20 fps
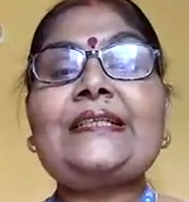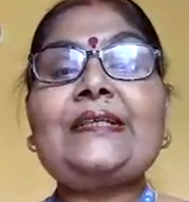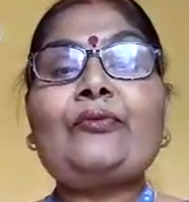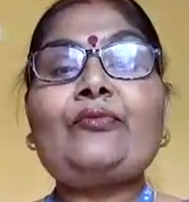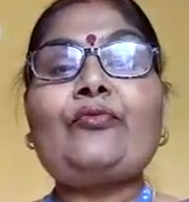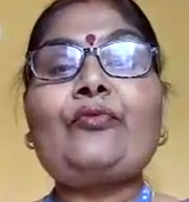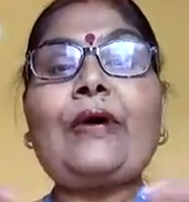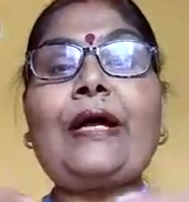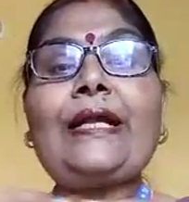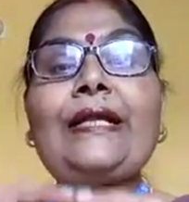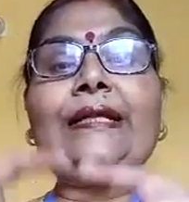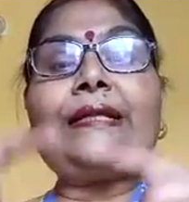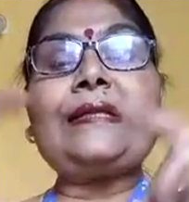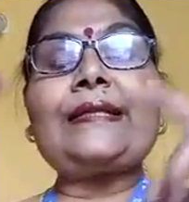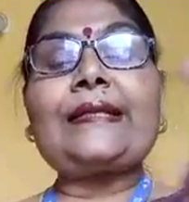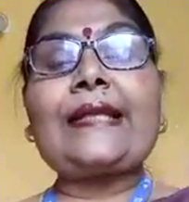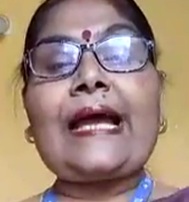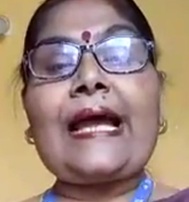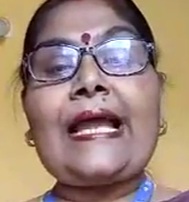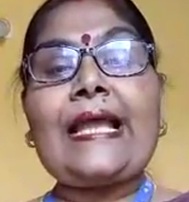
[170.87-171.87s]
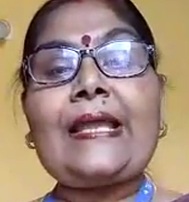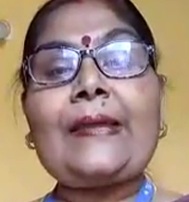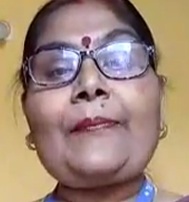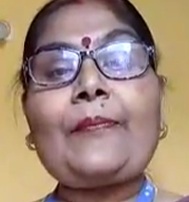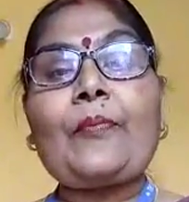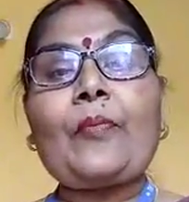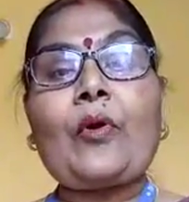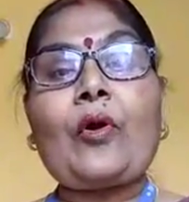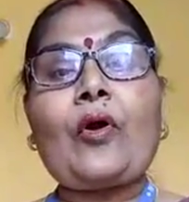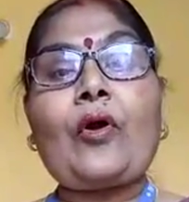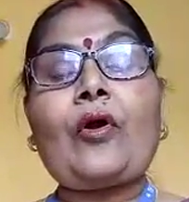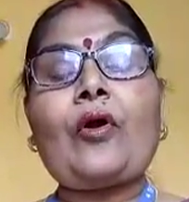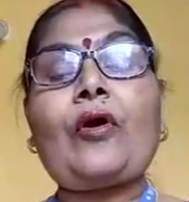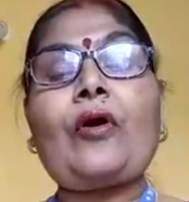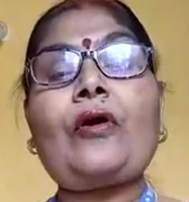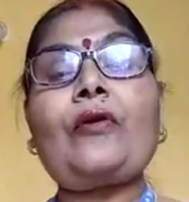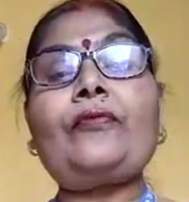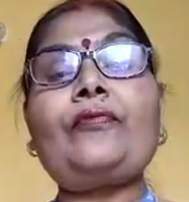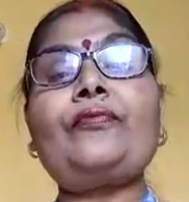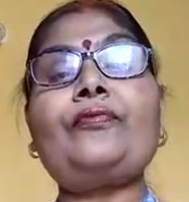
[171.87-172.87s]
One type
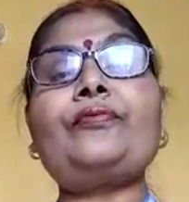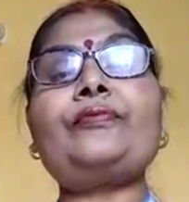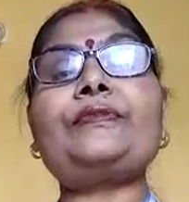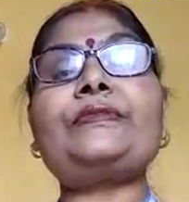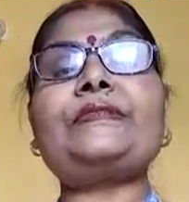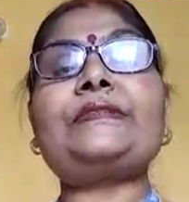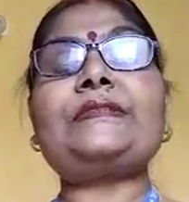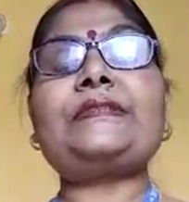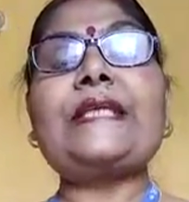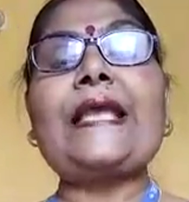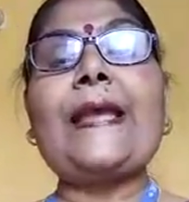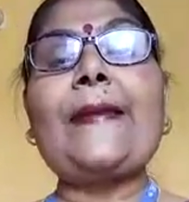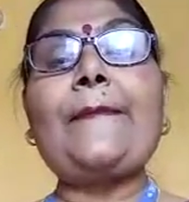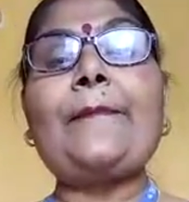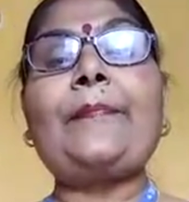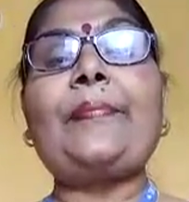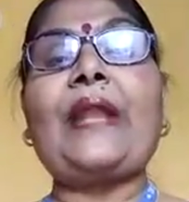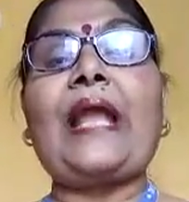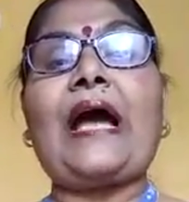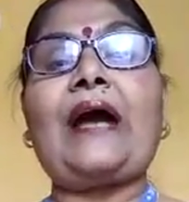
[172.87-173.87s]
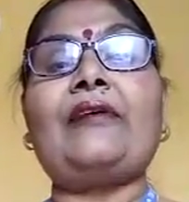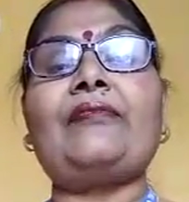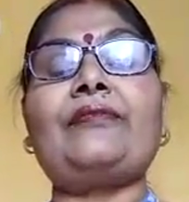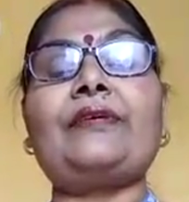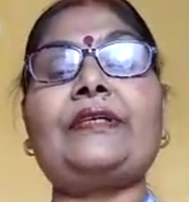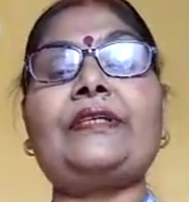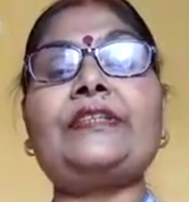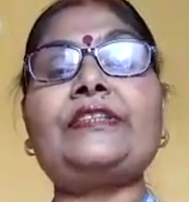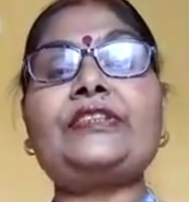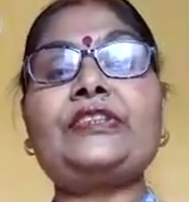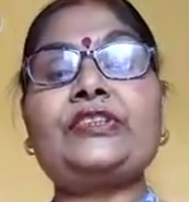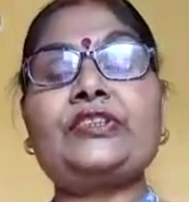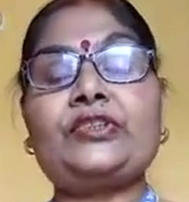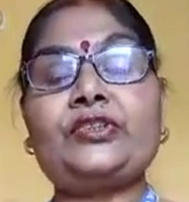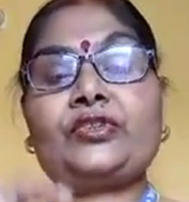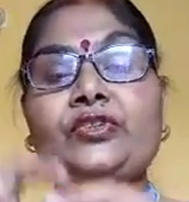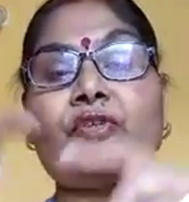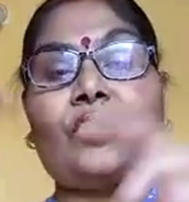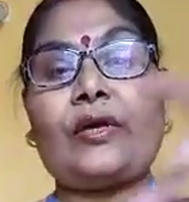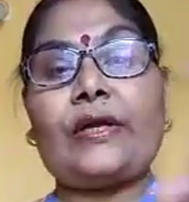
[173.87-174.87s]
of same flowers
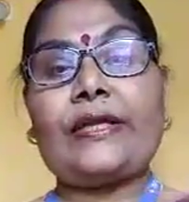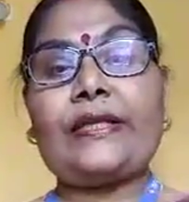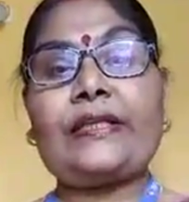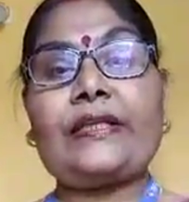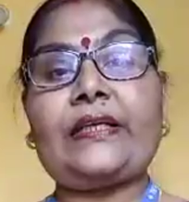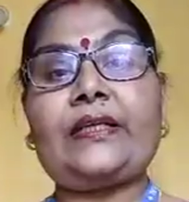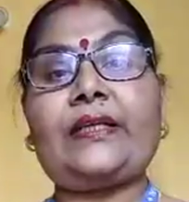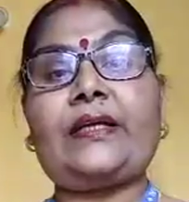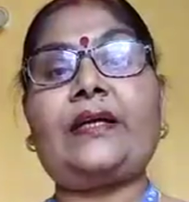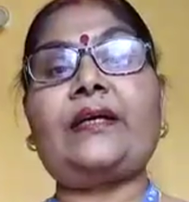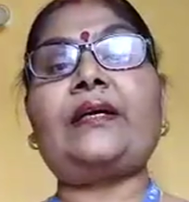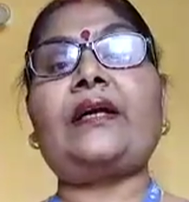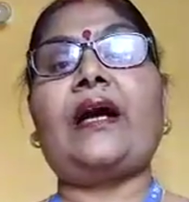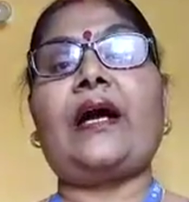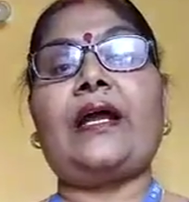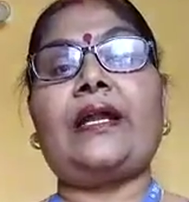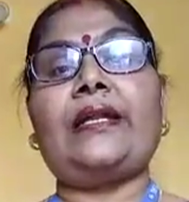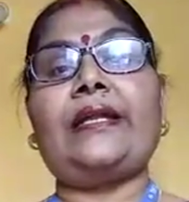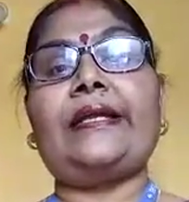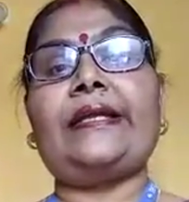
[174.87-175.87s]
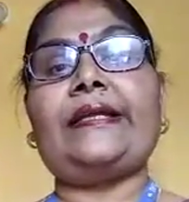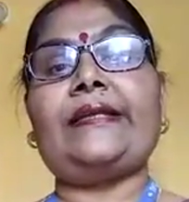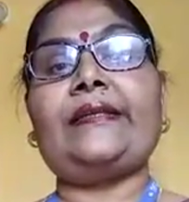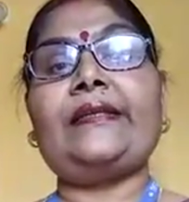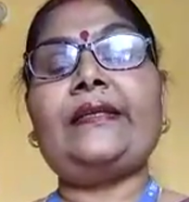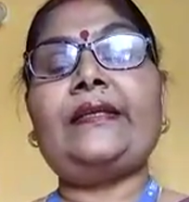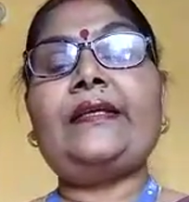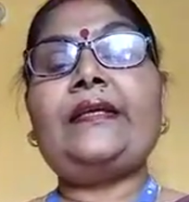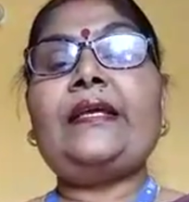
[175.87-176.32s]
join in a garland.